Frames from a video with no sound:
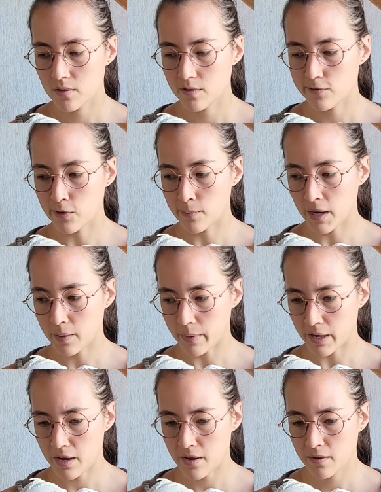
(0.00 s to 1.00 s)
from
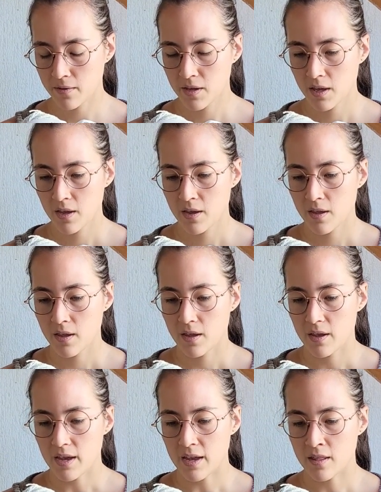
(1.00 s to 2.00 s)
Magpie,
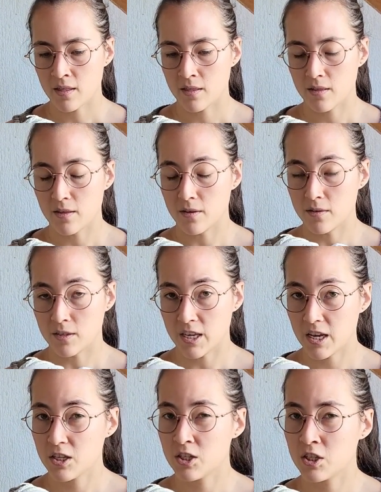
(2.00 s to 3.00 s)
and the
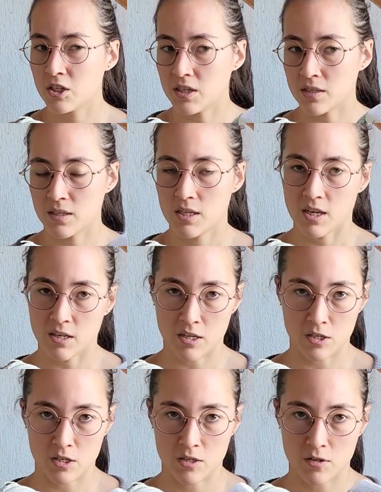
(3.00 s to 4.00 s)
gauge is DK
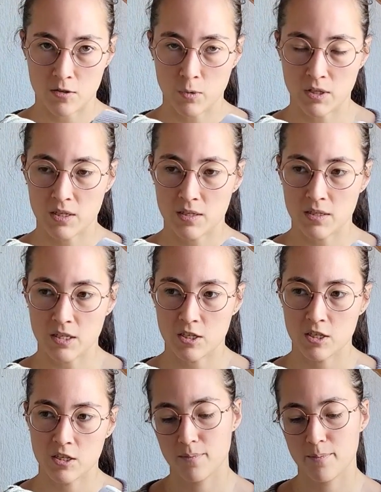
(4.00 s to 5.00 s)
gauge. It's a 20
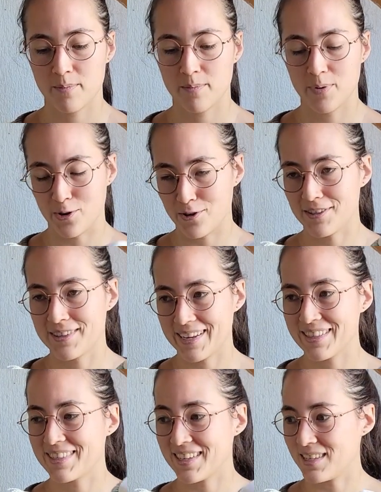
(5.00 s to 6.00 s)
stitch per
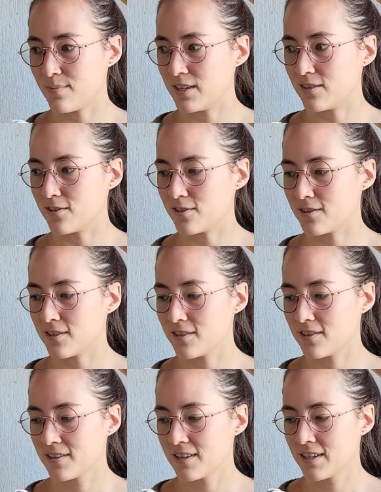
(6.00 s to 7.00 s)
10 centimeters
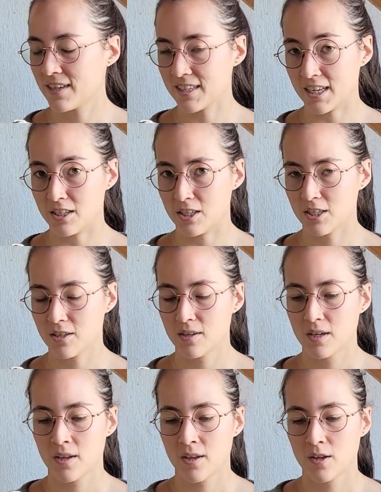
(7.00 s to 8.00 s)
gauge.
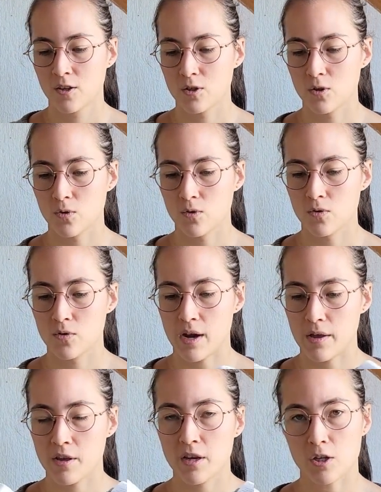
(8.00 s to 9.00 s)
So I
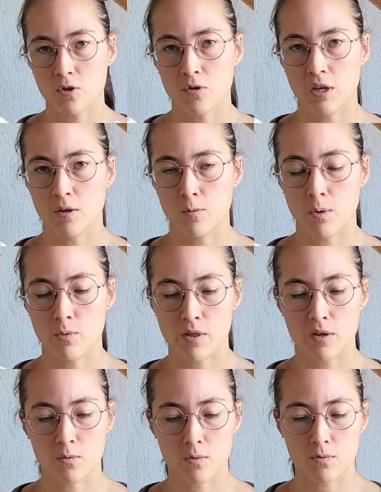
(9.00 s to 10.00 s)
think I should get away with
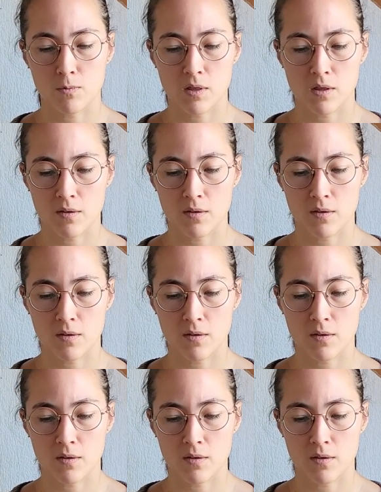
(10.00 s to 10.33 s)
this one, with